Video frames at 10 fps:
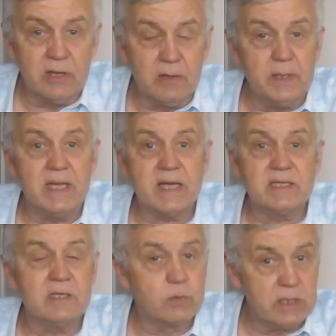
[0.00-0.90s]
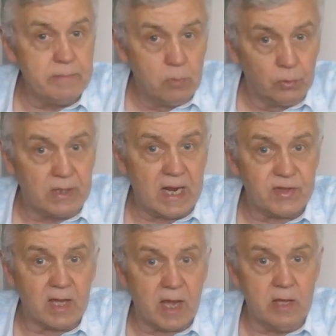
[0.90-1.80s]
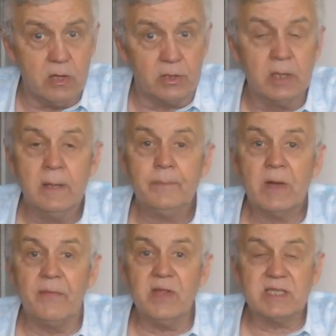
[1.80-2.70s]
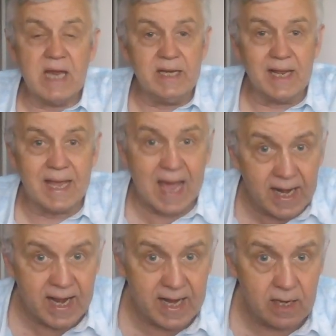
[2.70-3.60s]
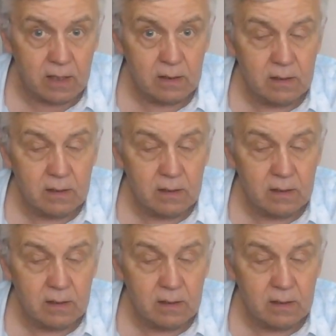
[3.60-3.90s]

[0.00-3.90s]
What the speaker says: They've been there since, was it Monday, I think I heard, and they stayed in Cannes.